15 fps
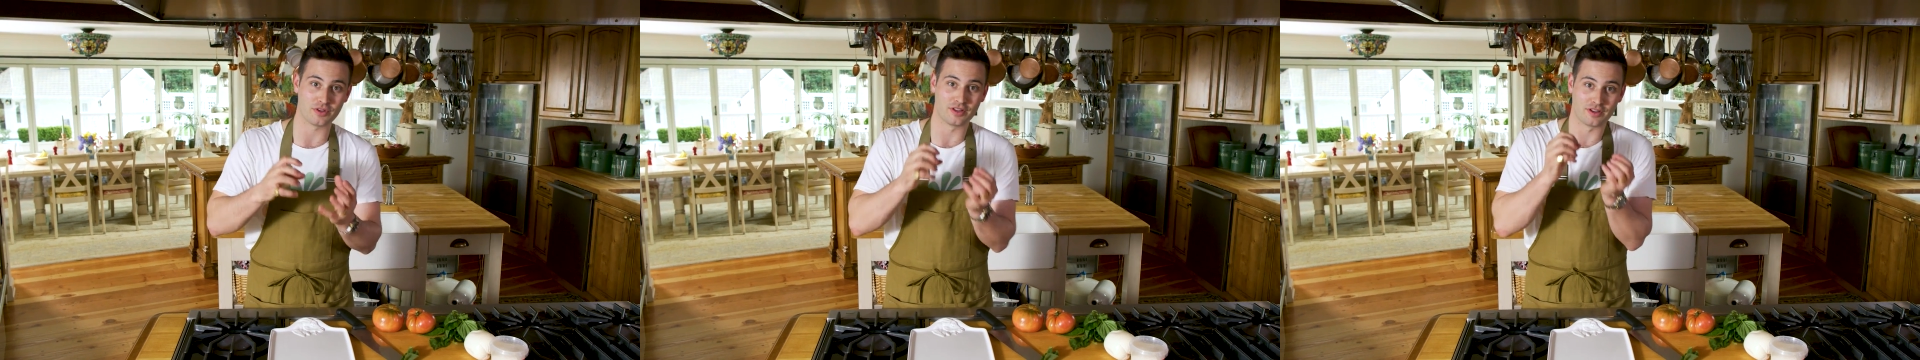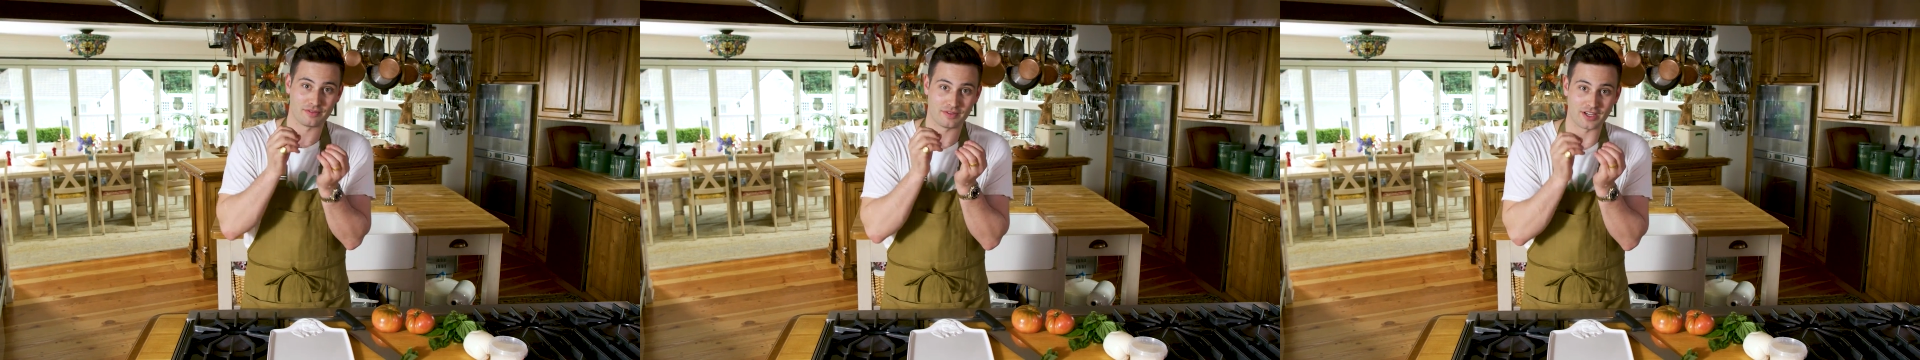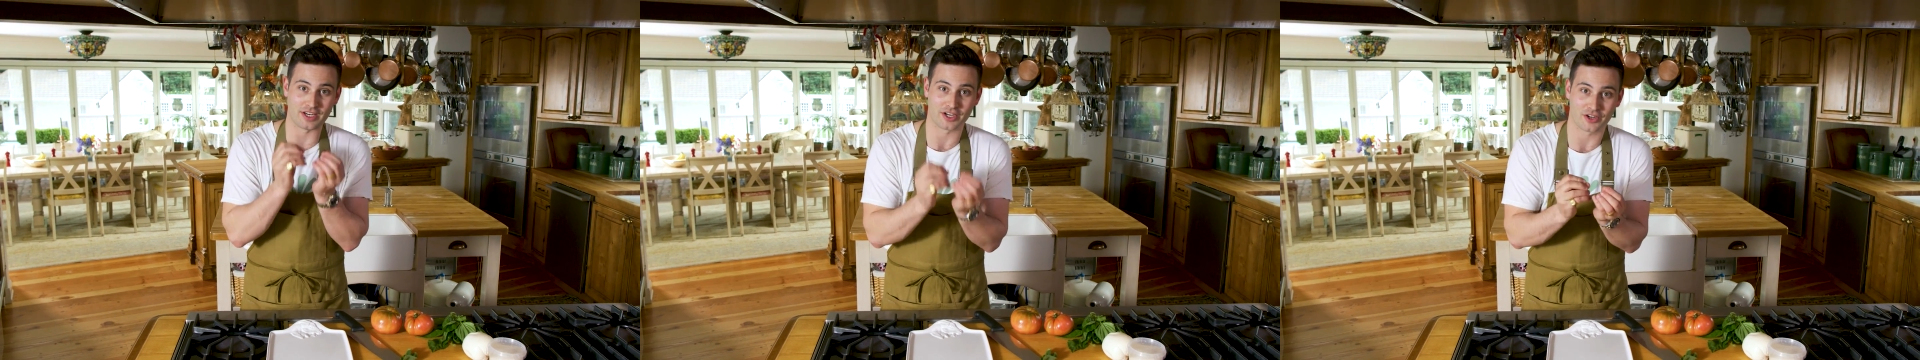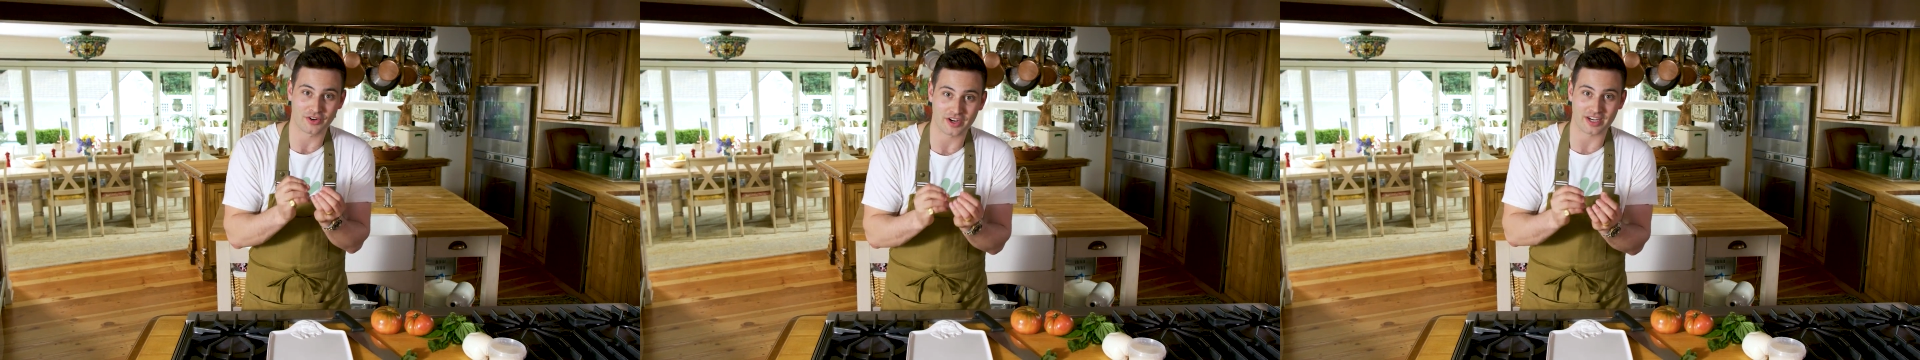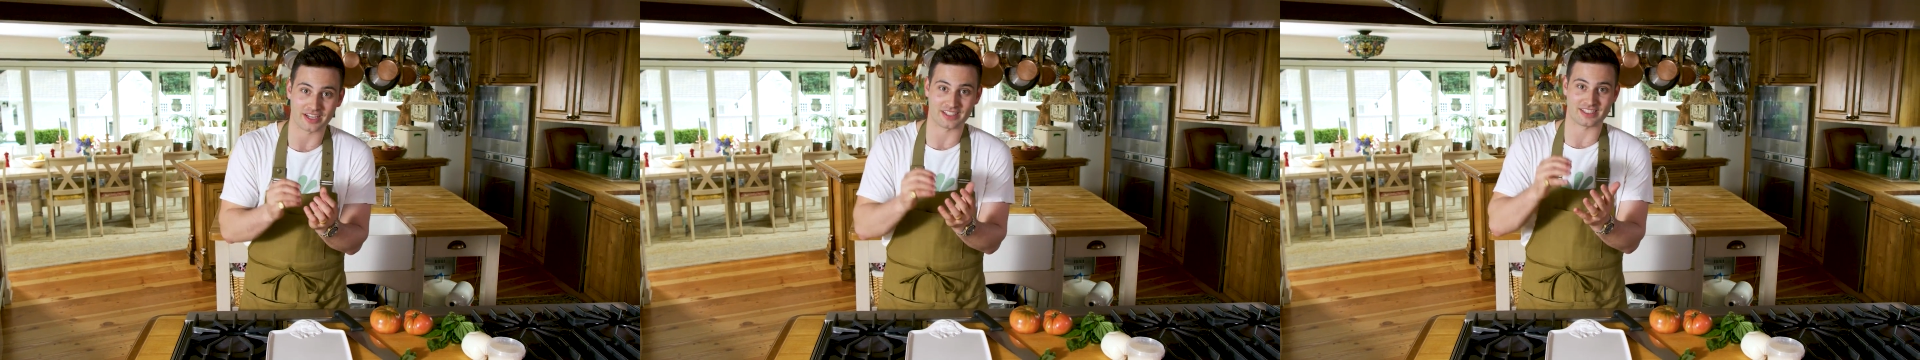the
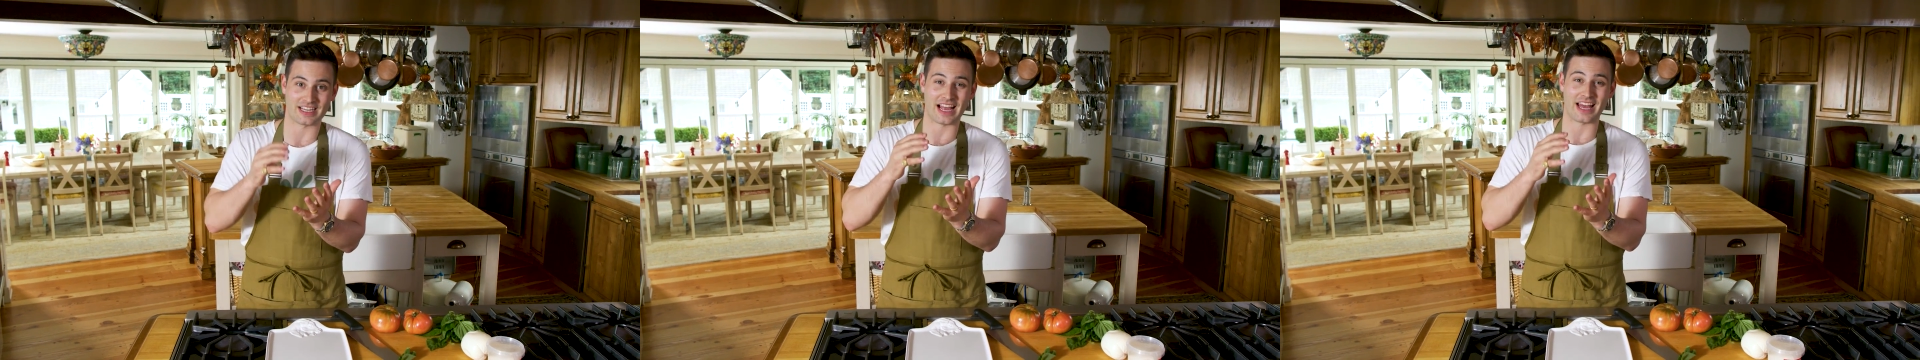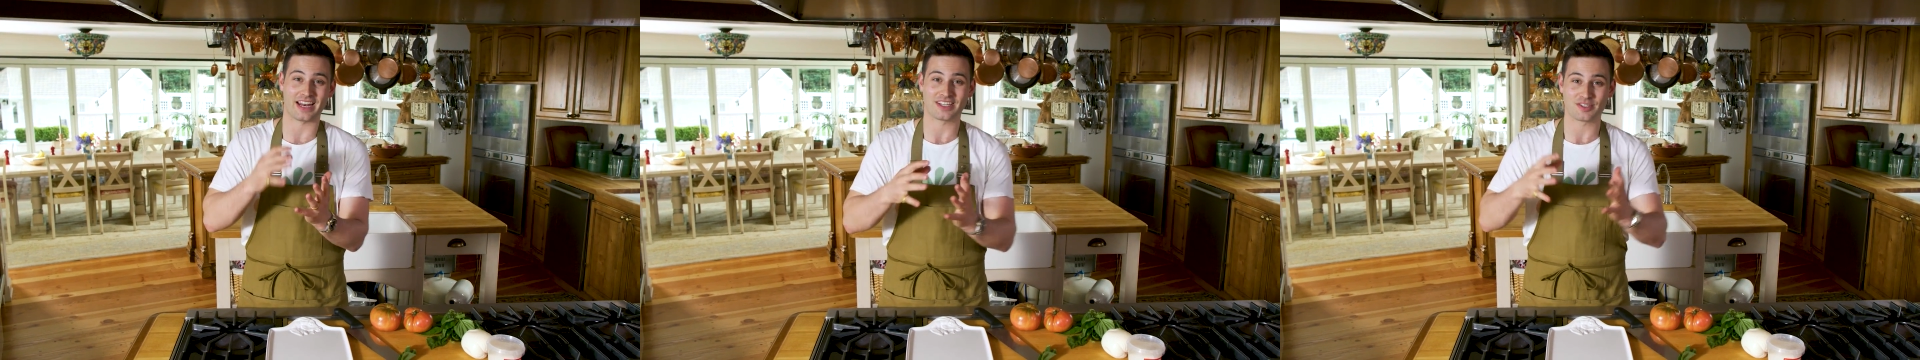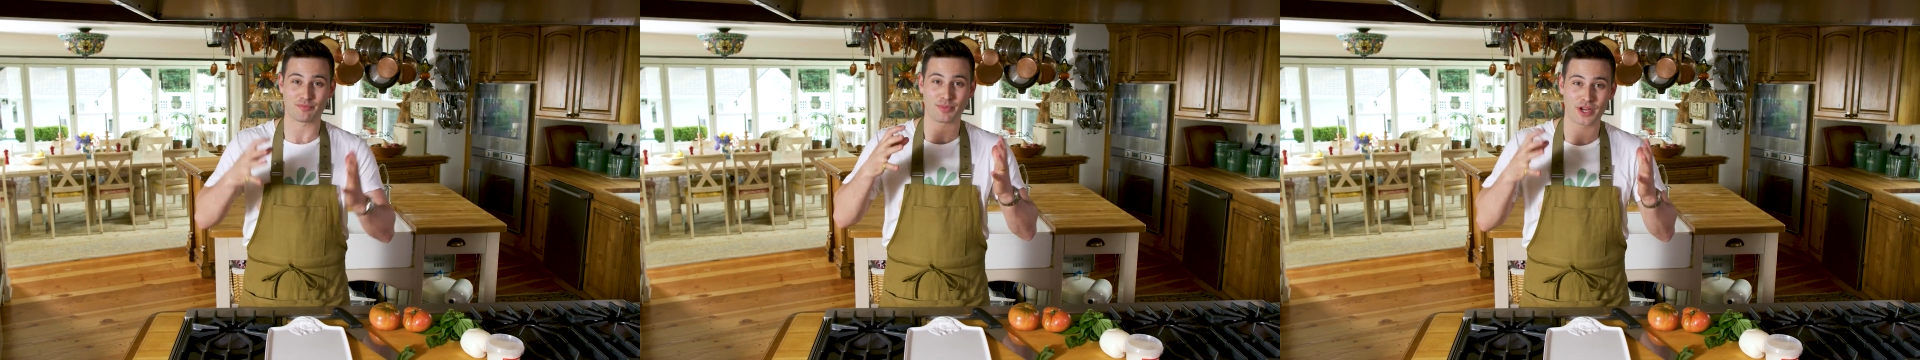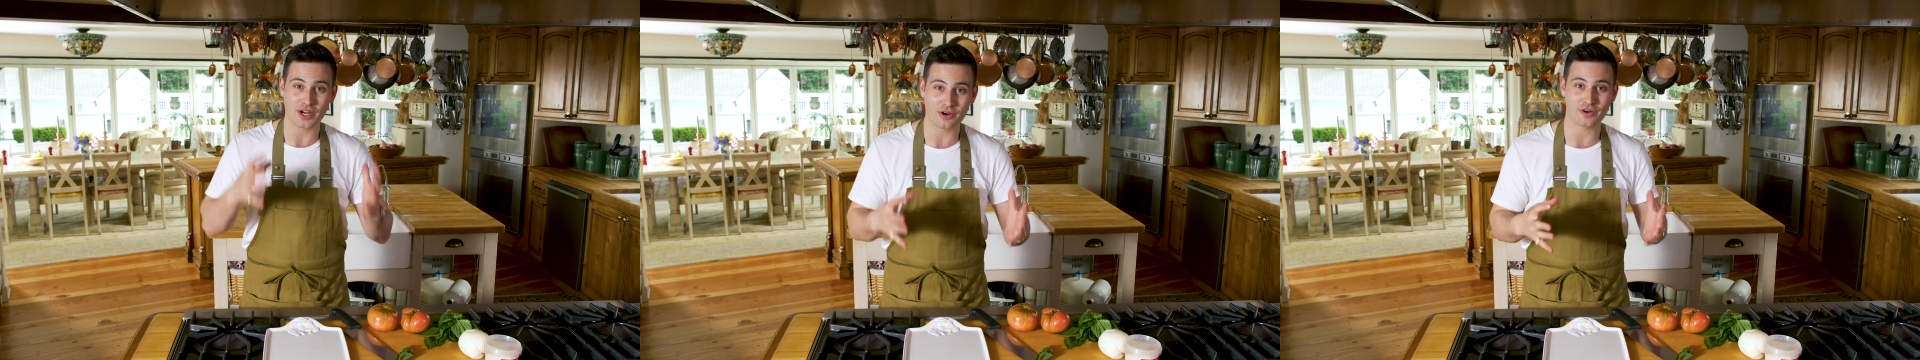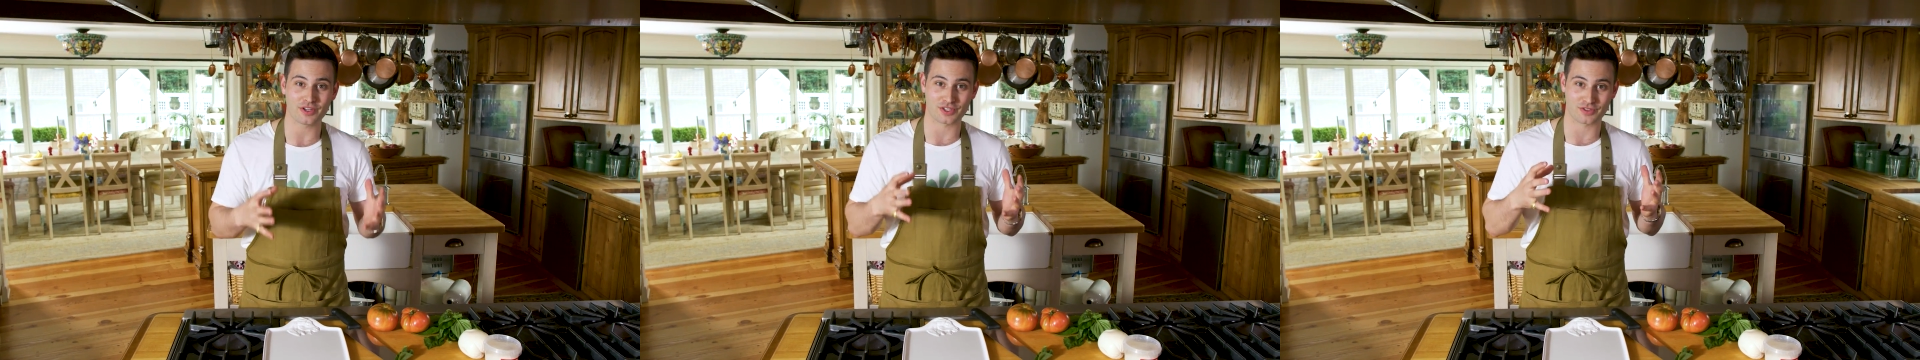ingredients at its
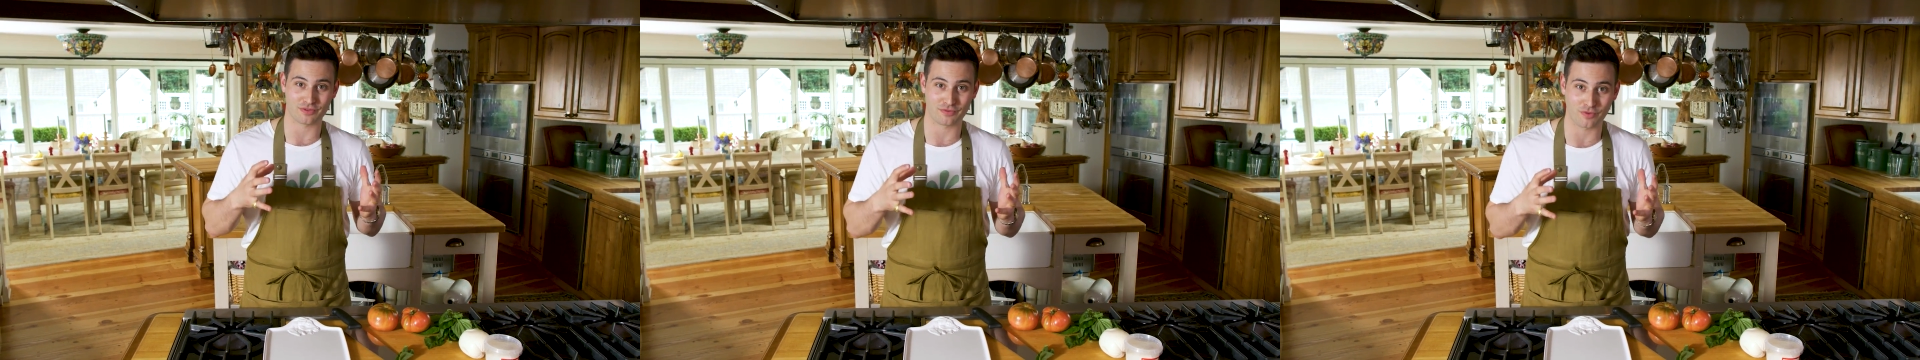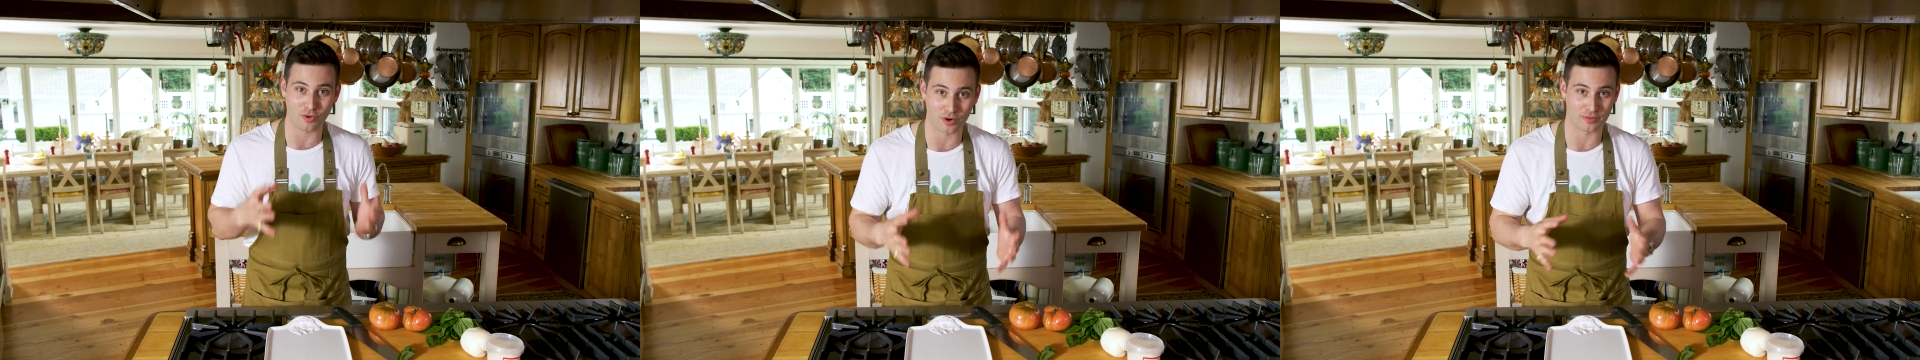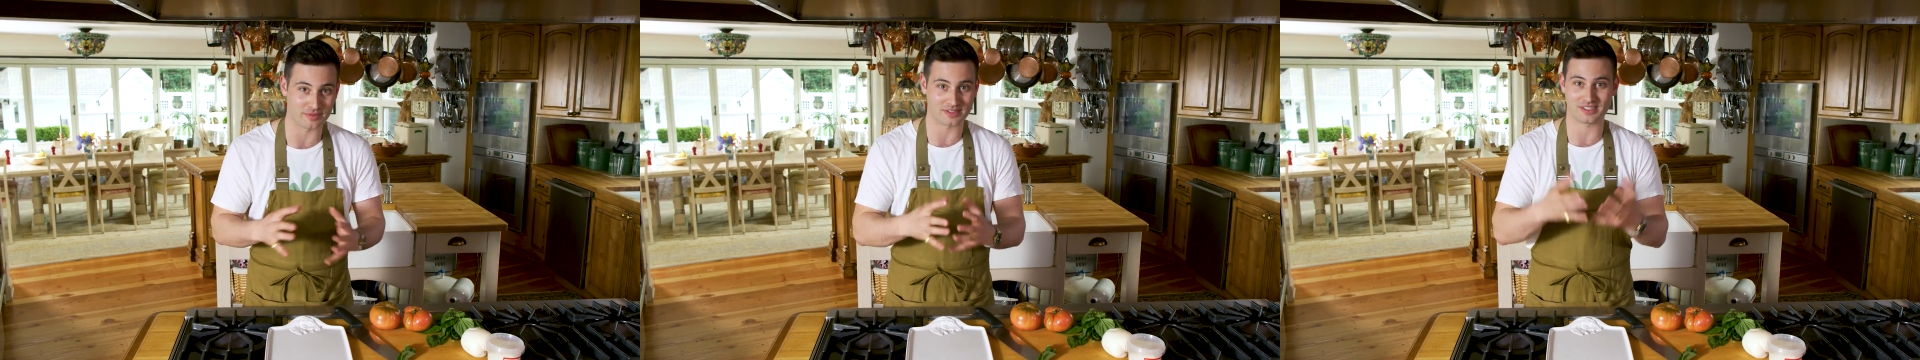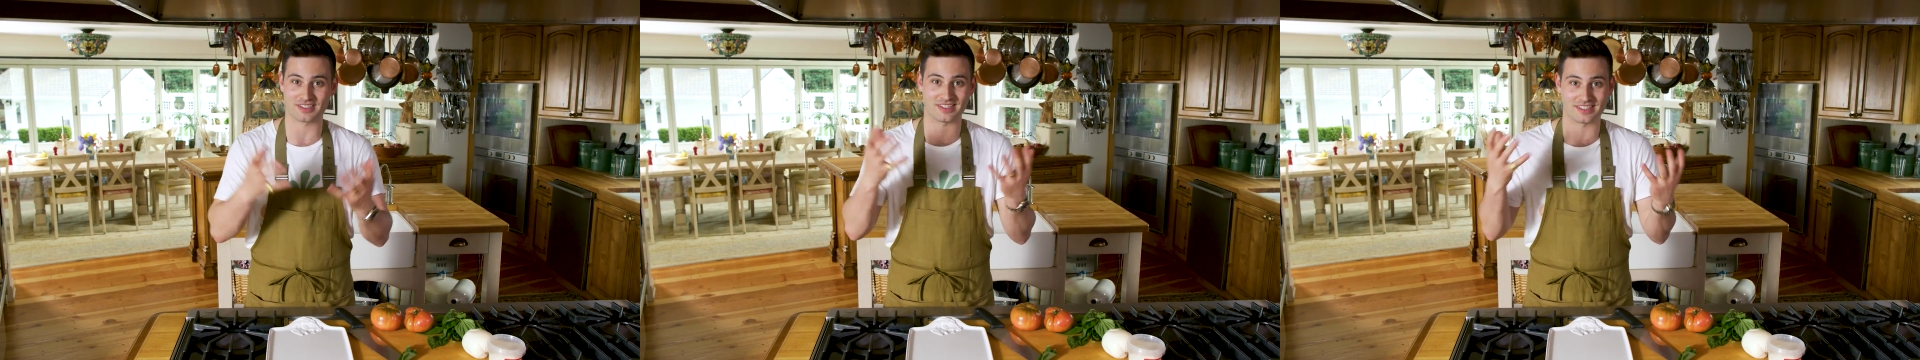purest form. This is a